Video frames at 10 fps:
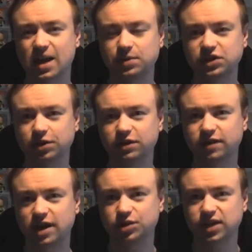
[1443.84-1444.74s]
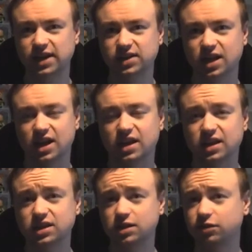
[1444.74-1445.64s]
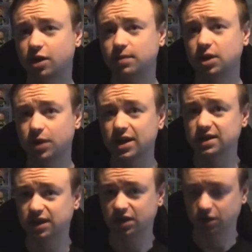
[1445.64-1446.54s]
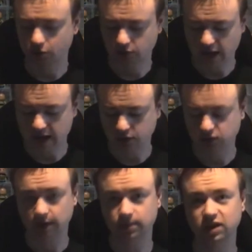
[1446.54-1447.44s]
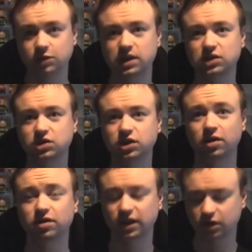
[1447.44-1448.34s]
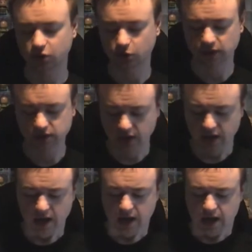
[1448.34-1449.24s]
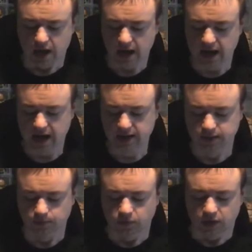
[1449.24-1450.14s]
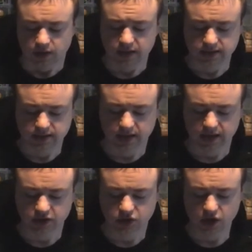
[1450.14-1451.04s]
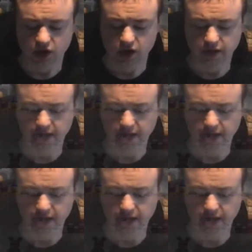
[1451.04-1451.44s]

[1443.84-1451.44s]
episode of VinylCast. This is from Louise in the UK, who sent me this picture, so thank you, Louise. And this is her